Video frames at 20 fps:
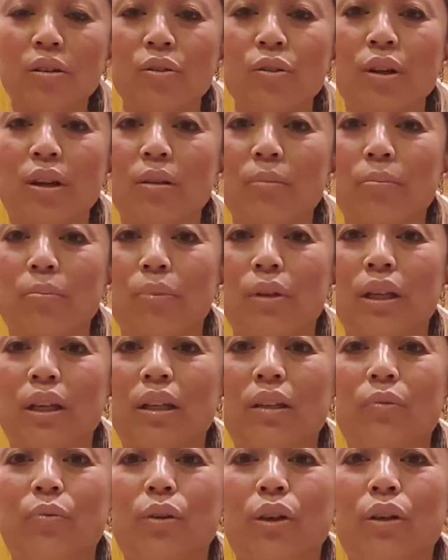Try to bring
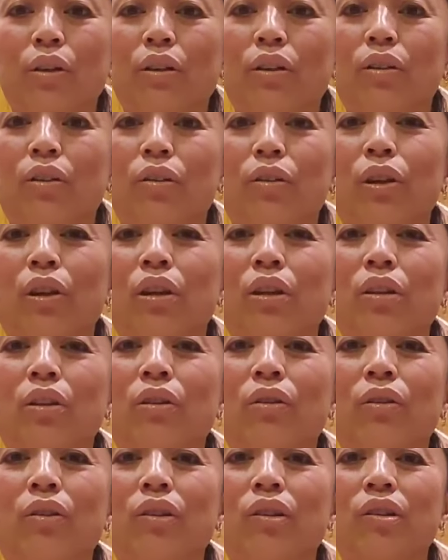it where you
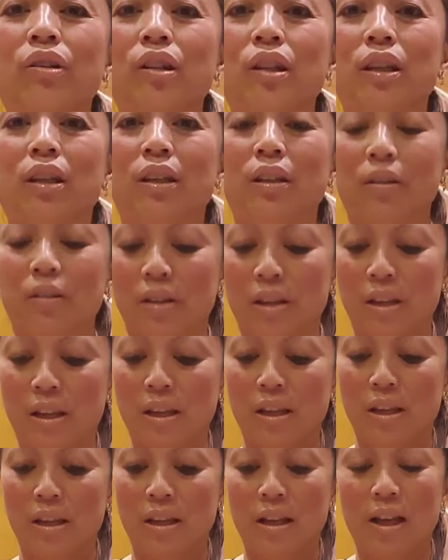could see it.
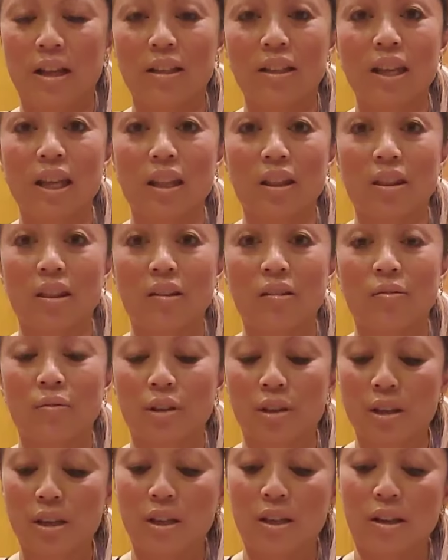I'll take this
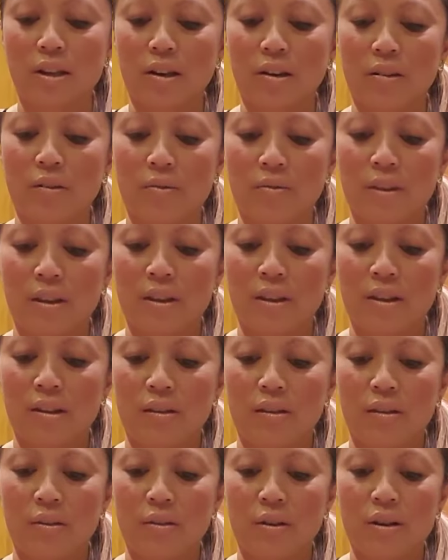one here.
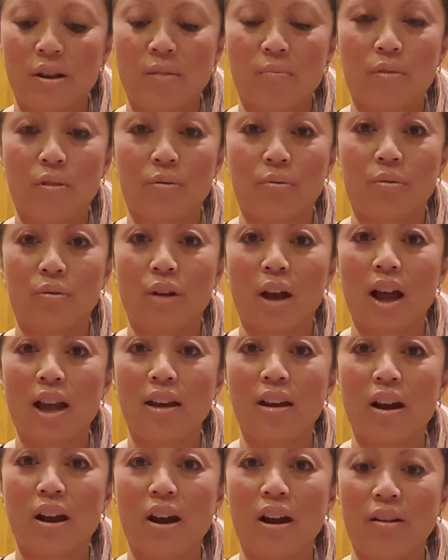So it comes right
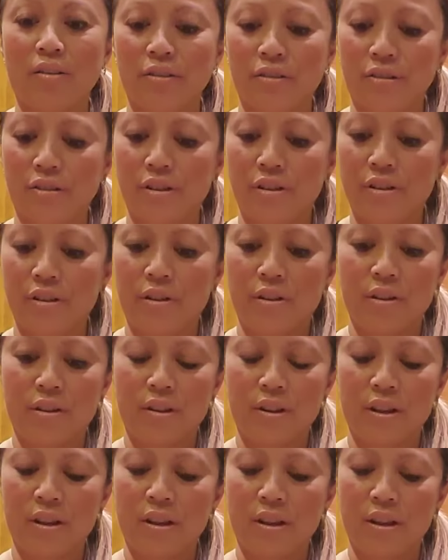off
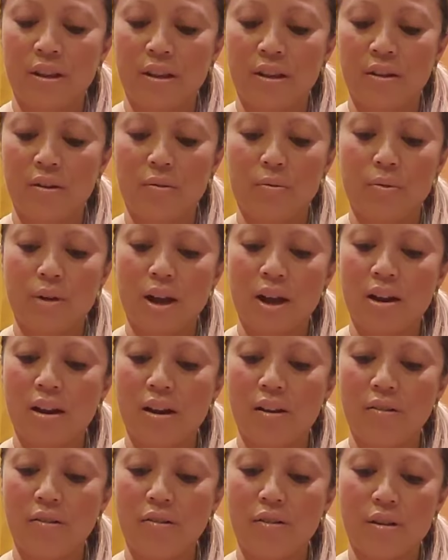
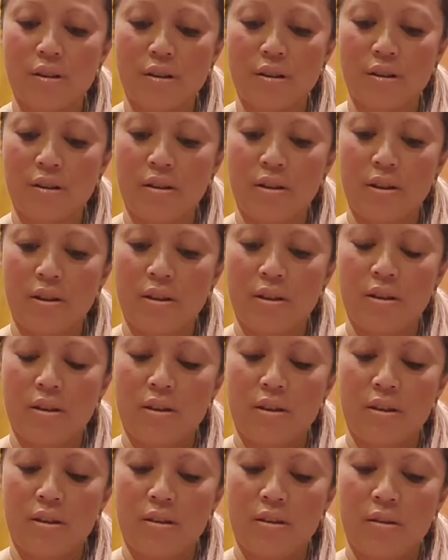the
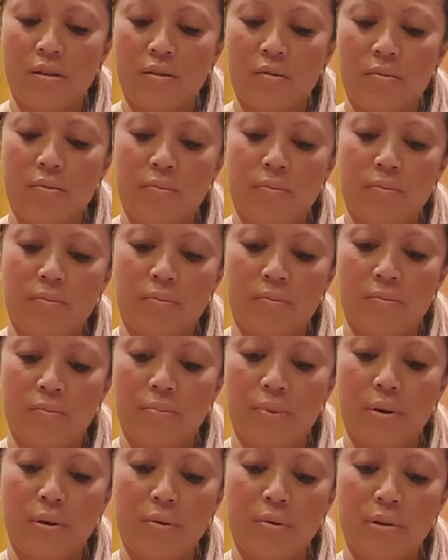
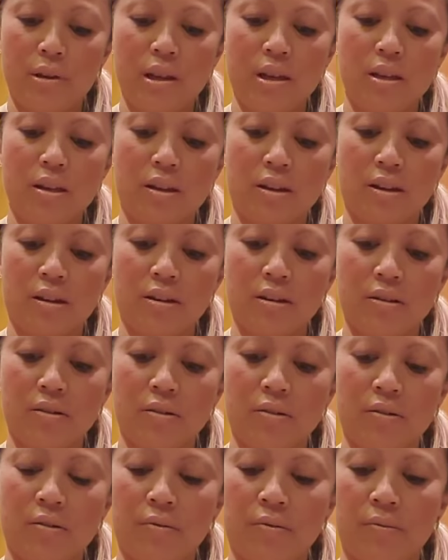bone here.
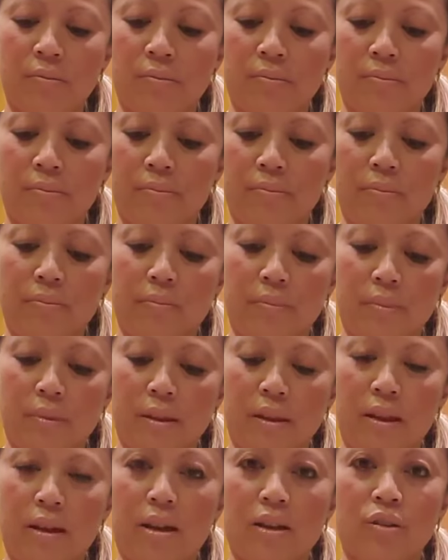
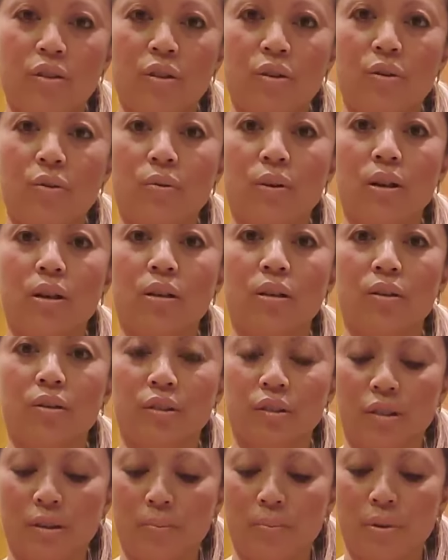And I'll show you a
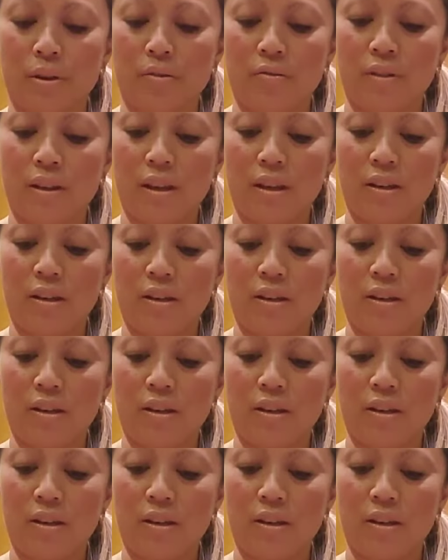close-up of it.